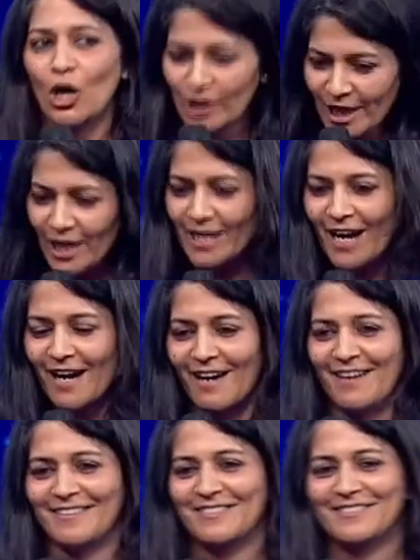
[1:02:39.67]
only on
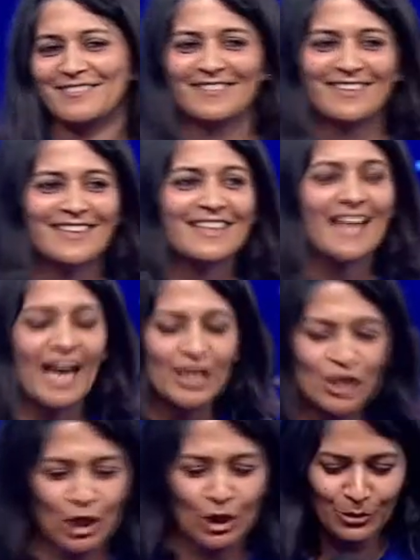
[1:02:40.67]
AHA.
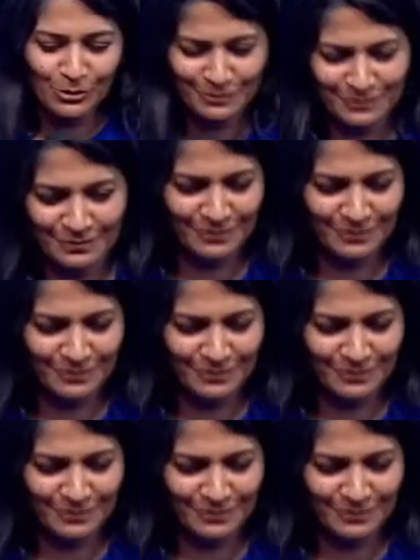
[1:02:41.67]
Thank you.